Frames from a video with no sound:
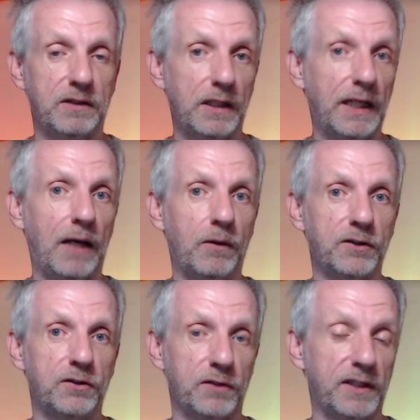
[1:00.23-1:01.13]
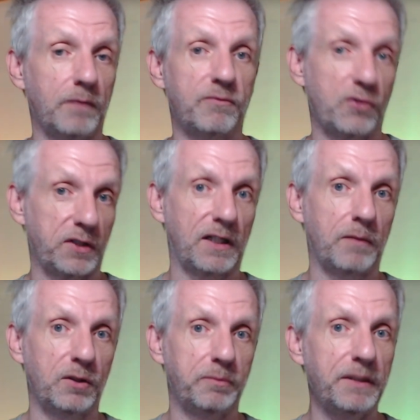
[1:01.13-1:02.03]
allow us to set up, for
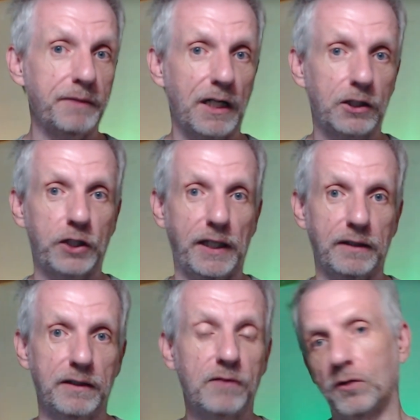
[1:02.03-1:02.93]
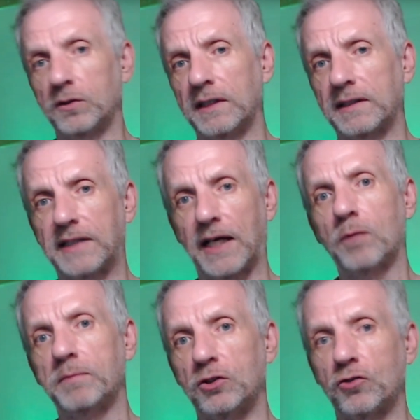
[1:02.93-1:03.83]
example, a PBR shader. Those things
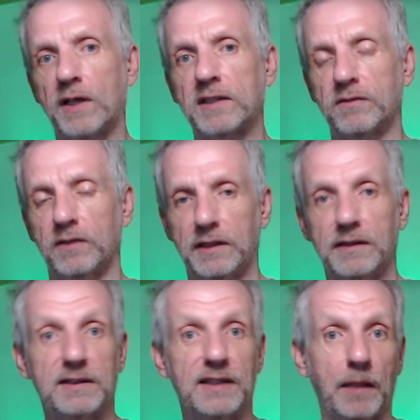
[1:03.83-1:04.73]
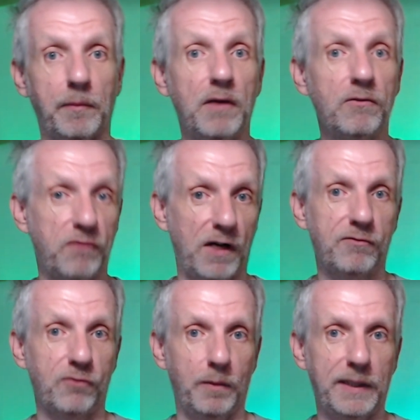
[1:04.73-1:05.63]
cannot be transferred in the same file
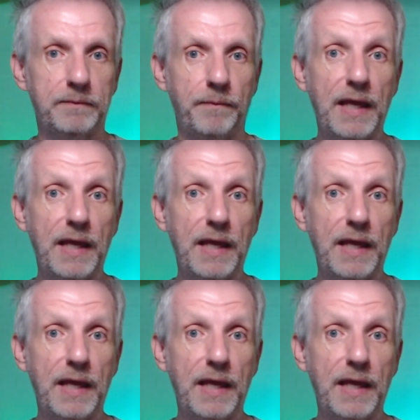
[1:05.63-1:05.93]
format.